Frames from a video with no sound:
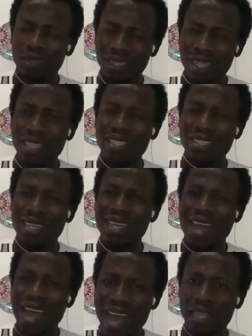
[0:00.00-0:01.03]
That is
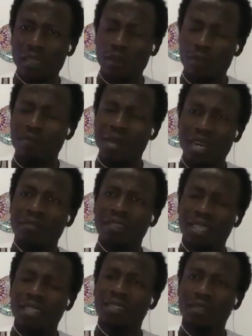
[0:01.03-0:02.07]
an act of
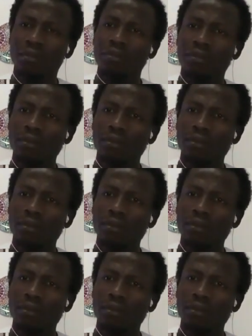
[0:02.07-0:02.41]
Pan-Africanism.